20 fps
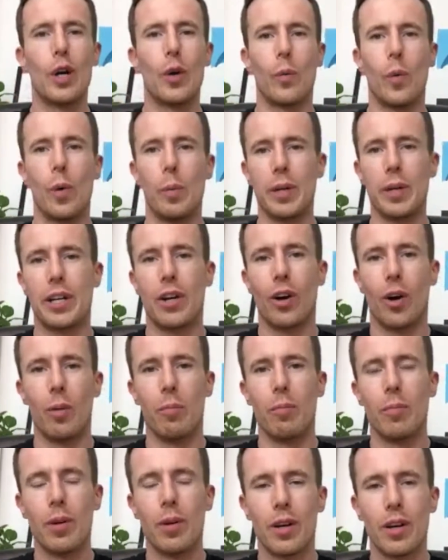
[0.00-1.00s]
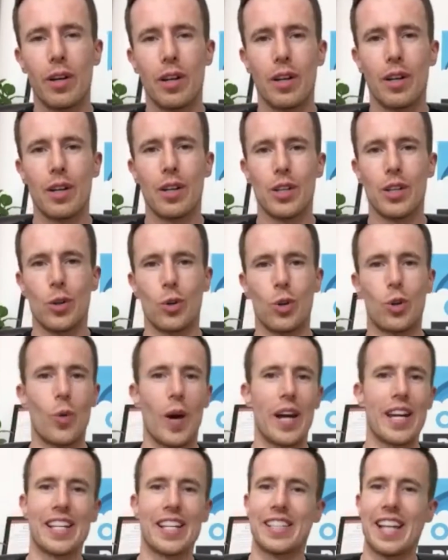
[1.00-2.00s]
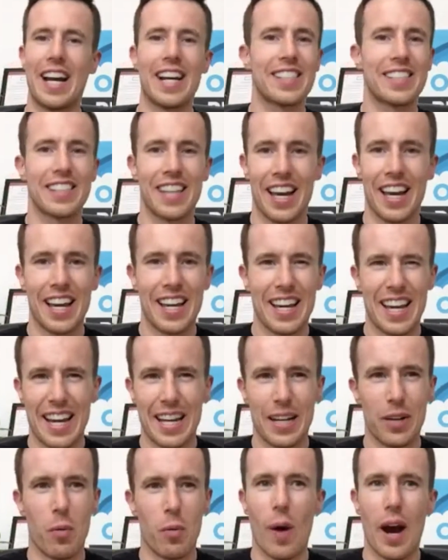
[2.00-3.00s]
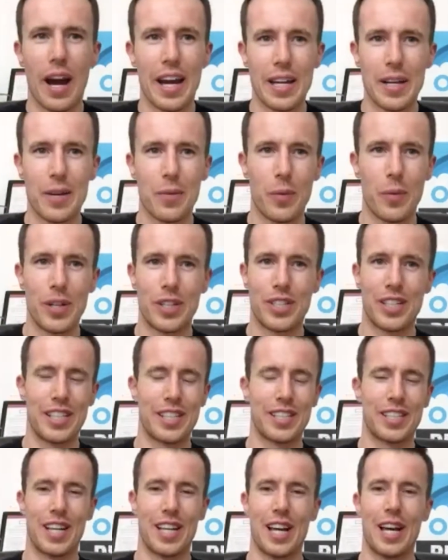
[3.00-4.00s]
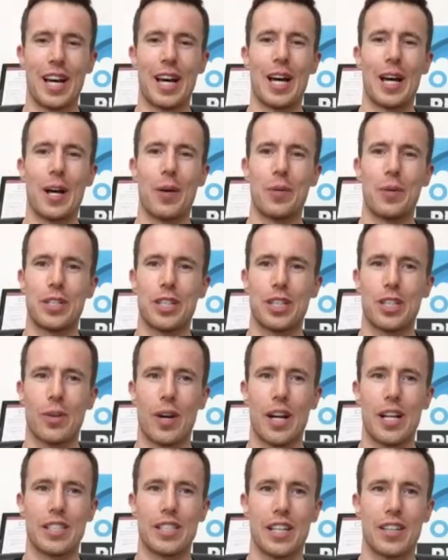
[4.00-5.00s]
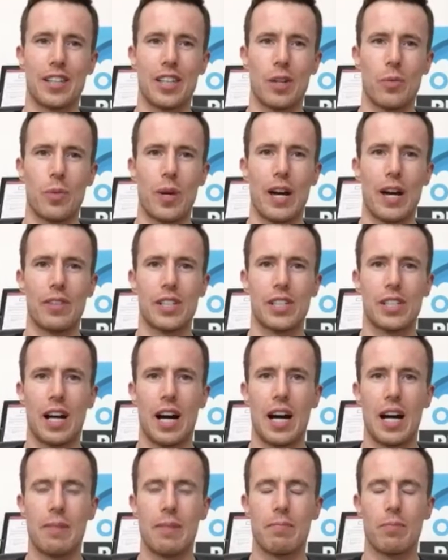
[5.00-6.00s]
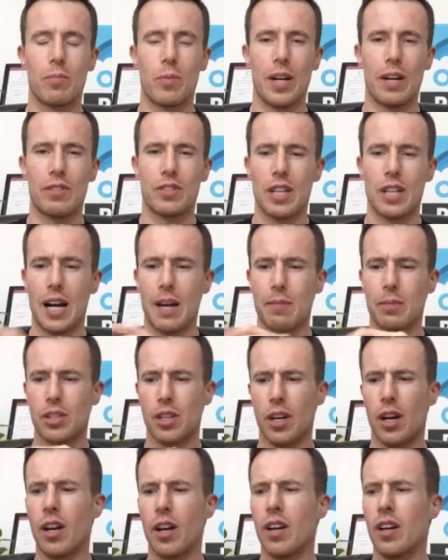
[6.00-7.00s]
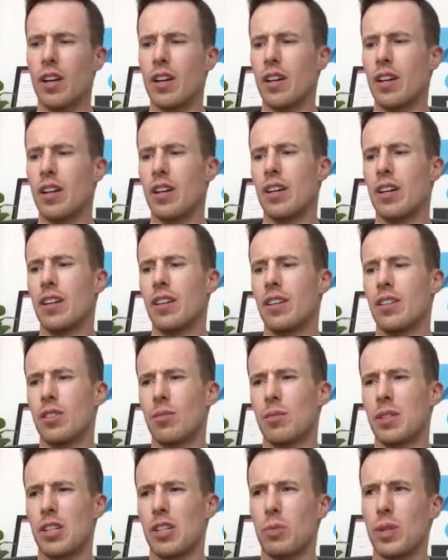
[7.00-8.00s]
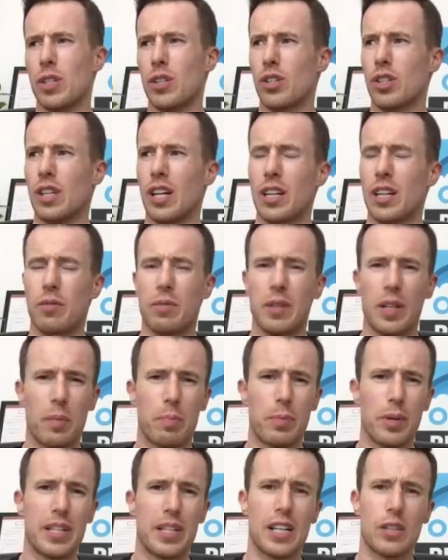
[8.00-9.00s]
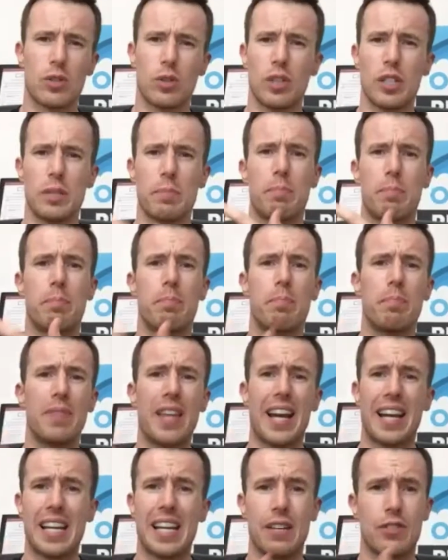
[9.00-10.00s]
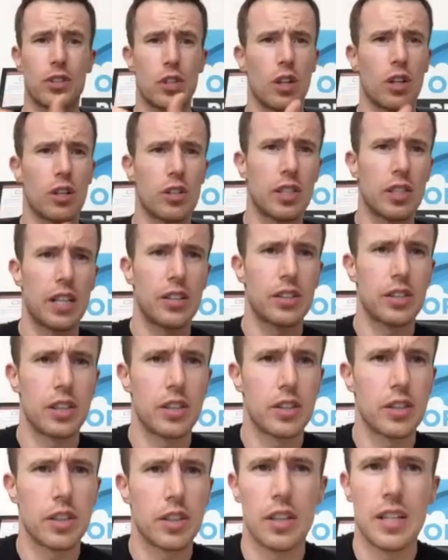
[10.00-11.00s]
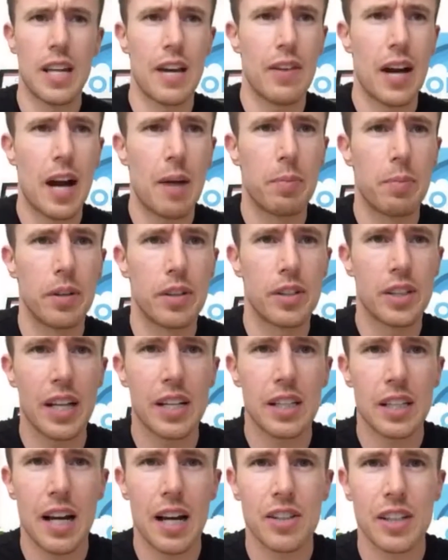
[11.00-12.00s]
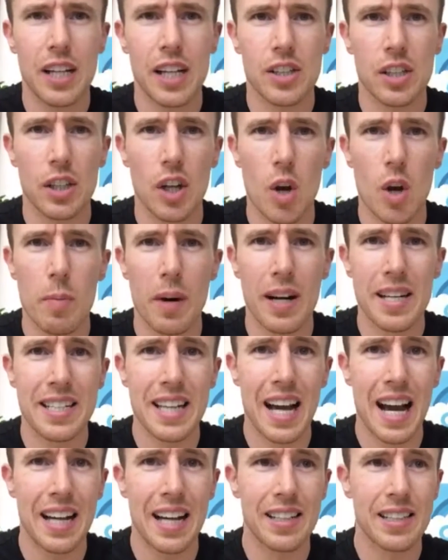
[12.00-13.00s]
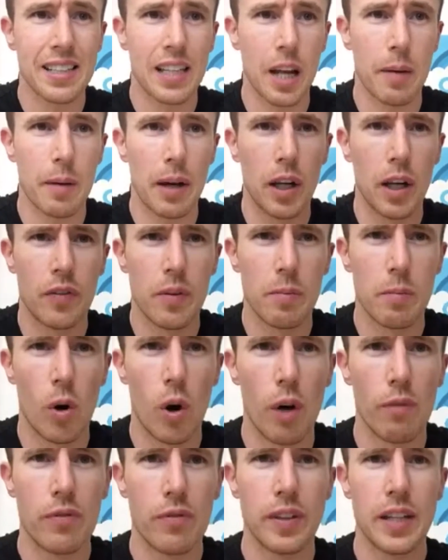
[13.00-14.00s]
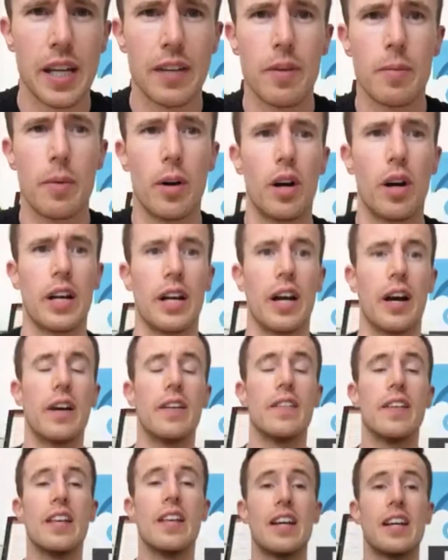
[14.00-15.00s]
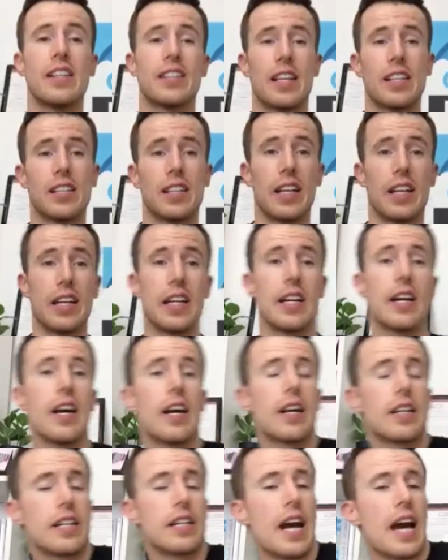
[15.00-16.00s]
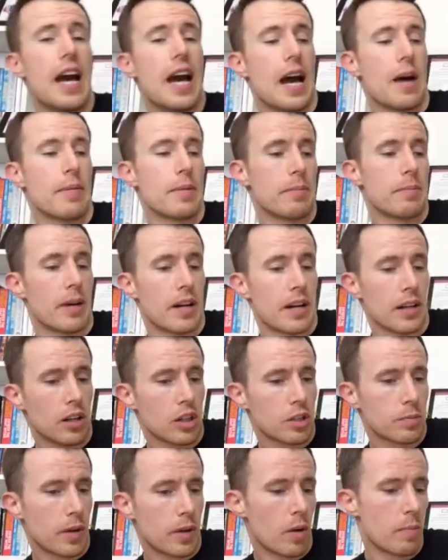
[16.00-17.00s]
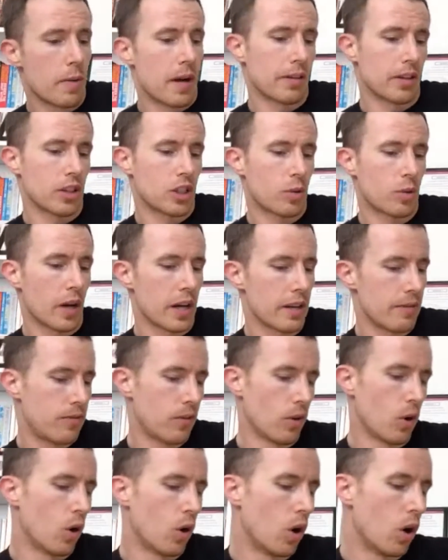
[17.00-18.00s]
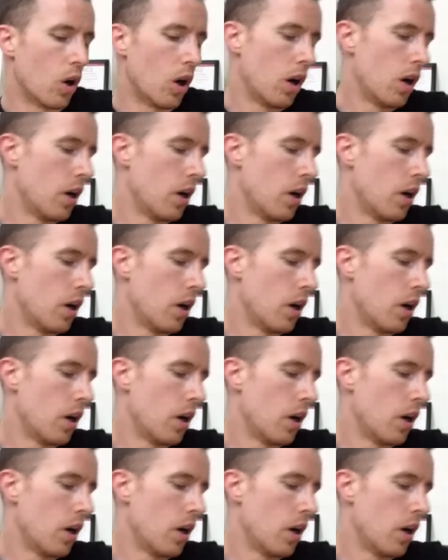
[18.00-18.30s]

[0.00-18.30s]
will become your greatest asset in a way, which is crazy. I think we have time to sometimes we just kind of, you know, predict all these negative circumstances that never happen. Take time to get to know my dad, tell him I love him more and forgive him earlier, says Lee. Yeah, I mean, I lost my old man when I was 24,